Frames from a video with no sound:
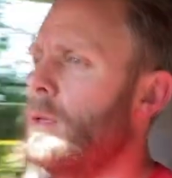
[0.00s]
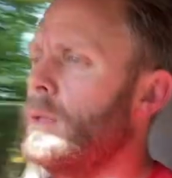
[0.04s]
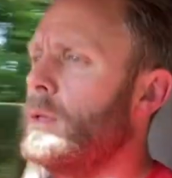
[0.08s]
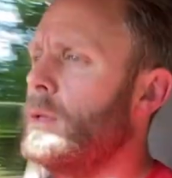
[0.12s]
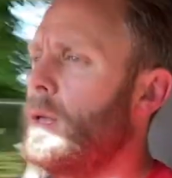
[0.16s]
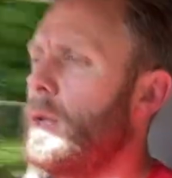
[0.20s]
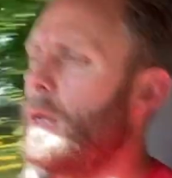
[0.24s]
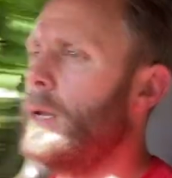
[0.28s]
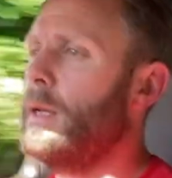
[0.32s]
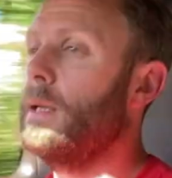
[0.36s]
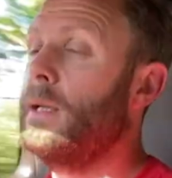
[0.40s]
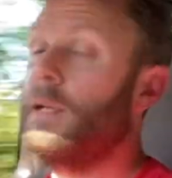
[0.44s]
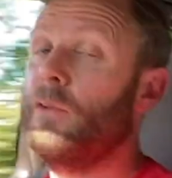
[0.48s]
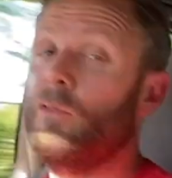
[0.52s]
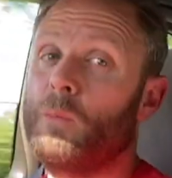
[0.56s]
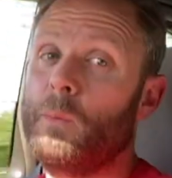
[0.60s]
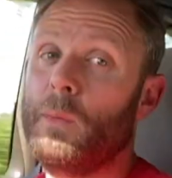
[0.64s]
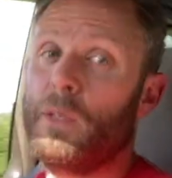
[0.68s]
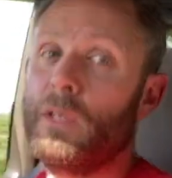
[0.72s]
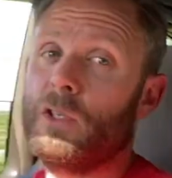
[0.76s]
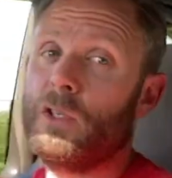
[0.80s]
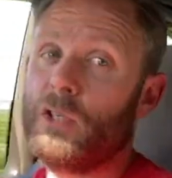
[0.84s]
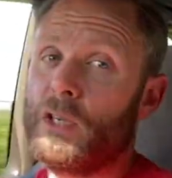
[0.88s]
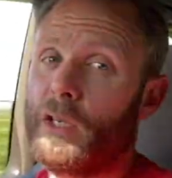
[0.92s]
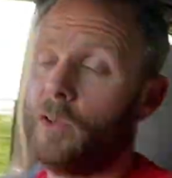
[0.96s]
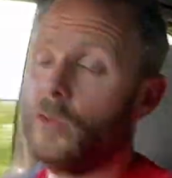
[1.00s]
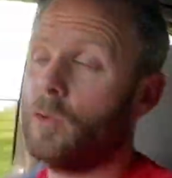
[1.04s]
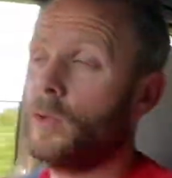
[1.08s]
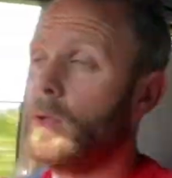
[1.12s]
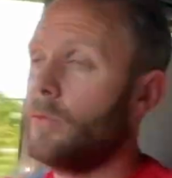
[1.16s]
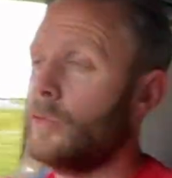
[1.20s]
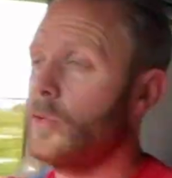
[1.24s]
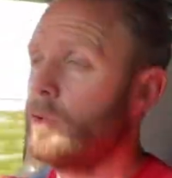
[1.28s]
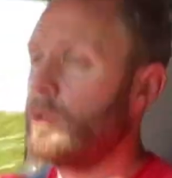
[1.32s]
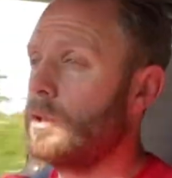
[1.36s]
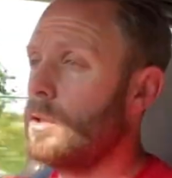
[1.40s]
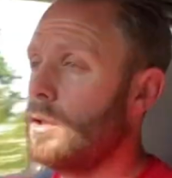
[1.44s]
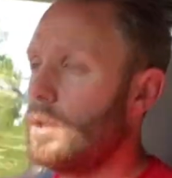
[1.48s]
and it gives me a chance to have
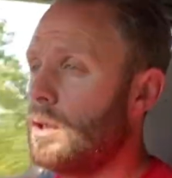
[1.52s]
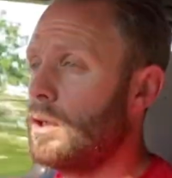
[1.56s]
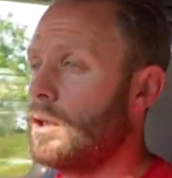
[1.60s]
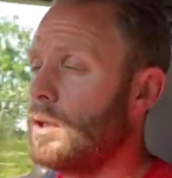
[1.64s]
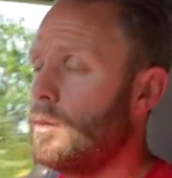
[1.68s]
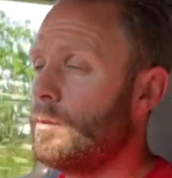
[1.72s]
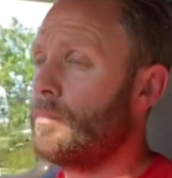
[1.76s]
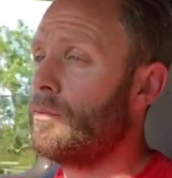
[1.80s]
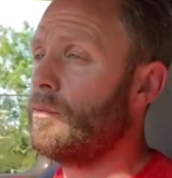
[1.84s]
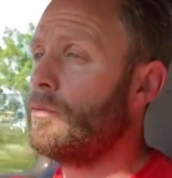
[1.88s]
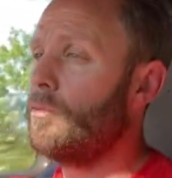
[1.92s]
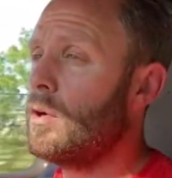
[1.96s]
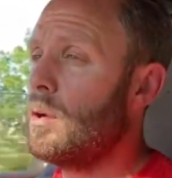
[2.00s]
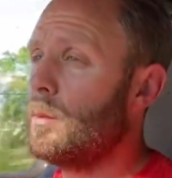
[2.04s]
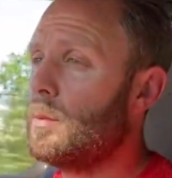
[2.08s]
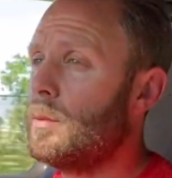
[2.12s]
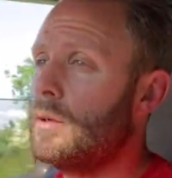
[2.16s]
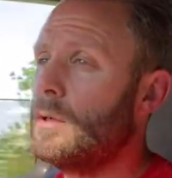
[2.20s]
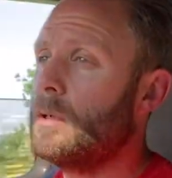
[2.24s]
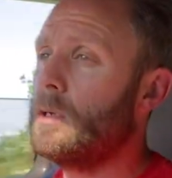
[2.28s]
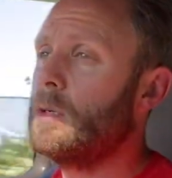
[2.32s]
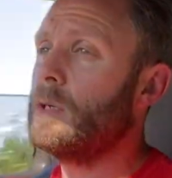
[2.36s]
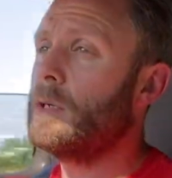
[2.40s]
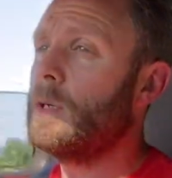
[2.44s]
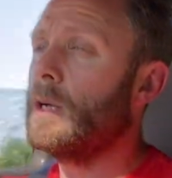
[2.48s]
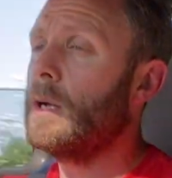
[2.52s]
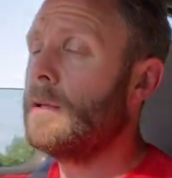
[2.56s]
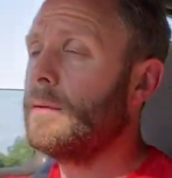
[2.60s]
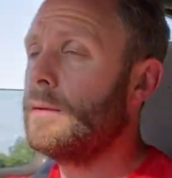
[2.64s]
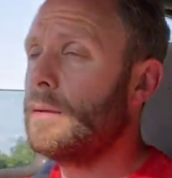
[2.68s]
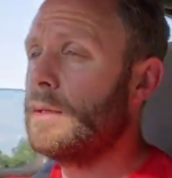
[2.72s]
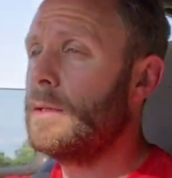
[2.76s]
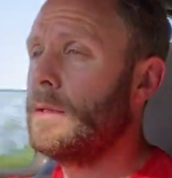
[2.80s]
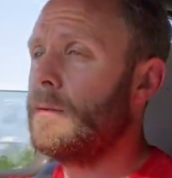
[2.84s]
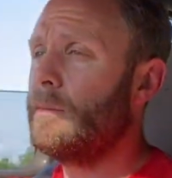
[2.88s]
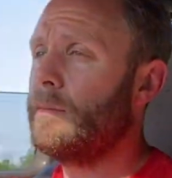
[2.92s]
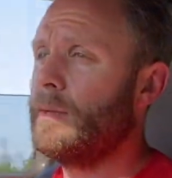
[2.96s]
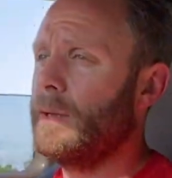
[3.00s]
a good proper look
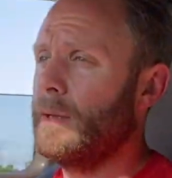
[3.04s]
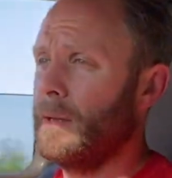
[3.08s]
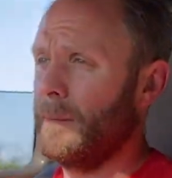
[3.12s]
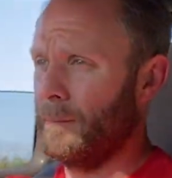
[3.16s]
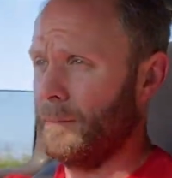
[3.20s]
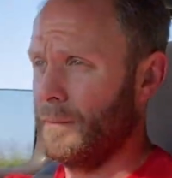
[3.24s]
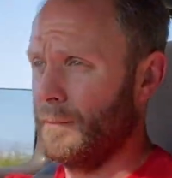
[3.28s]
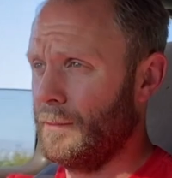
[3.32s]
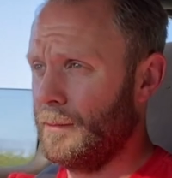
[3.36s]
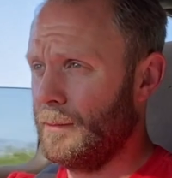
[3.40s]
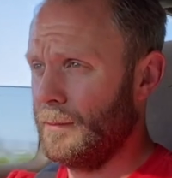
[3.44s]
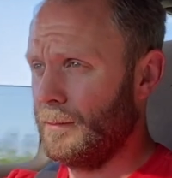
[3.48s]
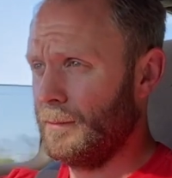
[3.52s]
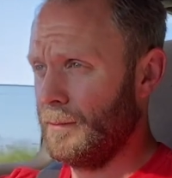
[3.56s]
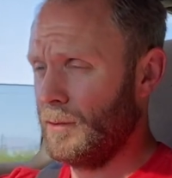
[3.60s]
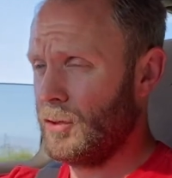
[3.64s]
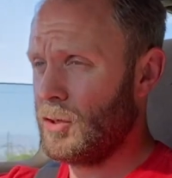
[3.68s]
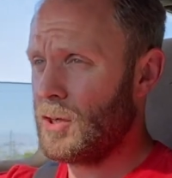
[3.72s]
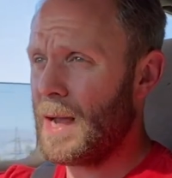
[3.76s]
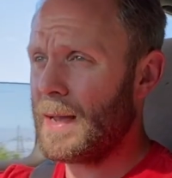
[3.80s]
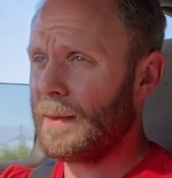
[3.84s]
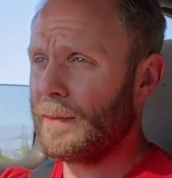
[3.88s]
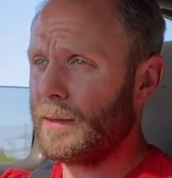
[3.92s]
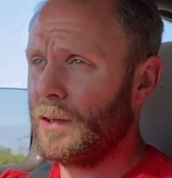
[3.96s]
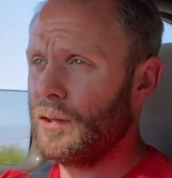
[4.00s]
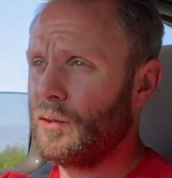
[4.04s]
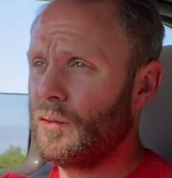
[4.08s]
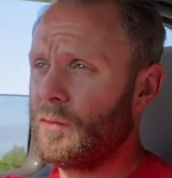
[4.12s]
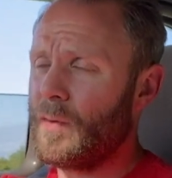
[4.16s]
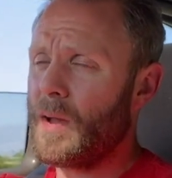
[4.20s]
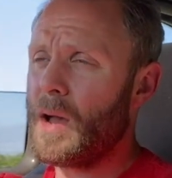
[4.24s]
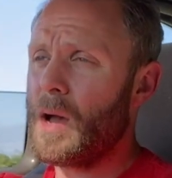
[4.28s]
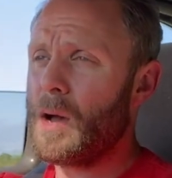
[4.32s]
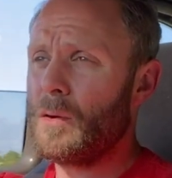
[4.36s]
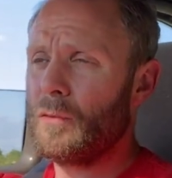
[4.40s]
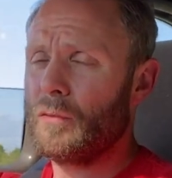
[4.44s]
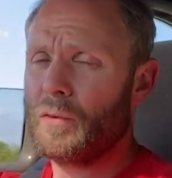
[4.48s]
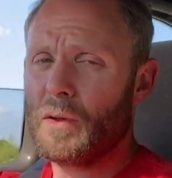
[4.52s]
underneath it, check those
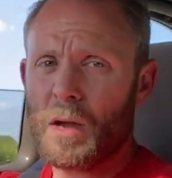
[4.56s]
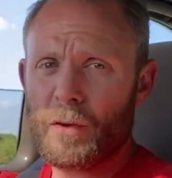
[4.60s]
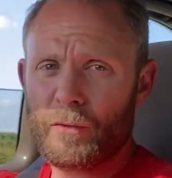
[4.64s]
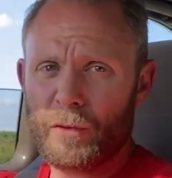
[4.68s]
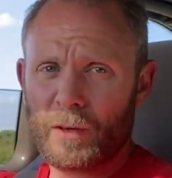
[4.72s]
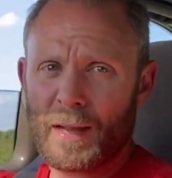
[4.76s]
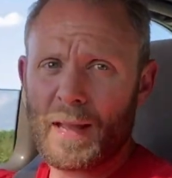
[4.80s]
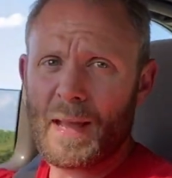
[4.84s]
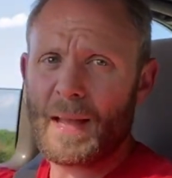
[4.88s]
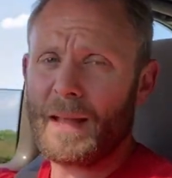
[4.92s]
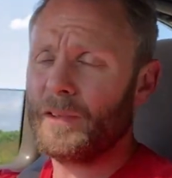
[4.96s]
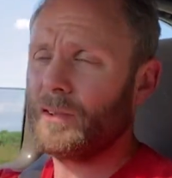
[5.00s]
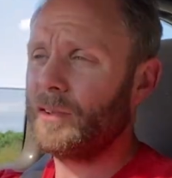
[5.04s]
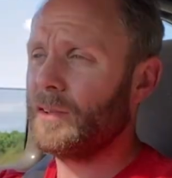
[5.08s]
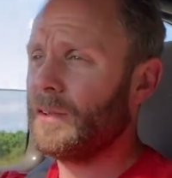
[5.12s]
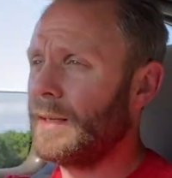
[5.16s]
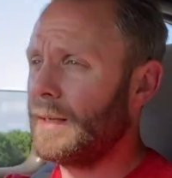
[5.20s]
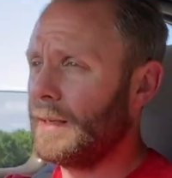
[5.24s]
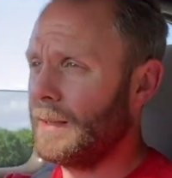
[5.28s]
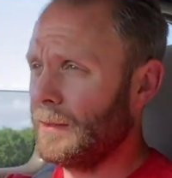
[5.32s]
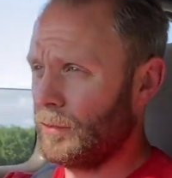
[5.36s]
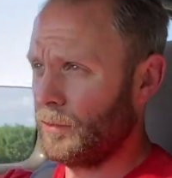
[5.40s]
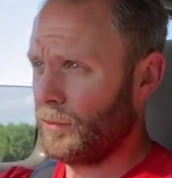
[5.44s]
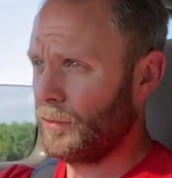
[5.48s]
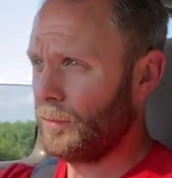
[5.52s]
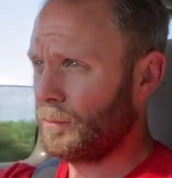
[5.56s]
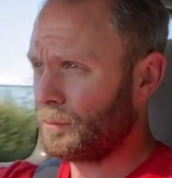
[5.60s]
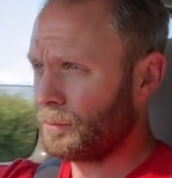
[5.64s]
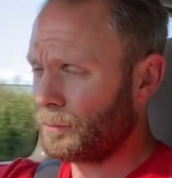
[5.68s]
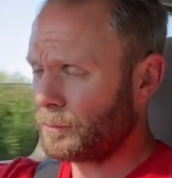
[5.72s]
valve cover gaskets,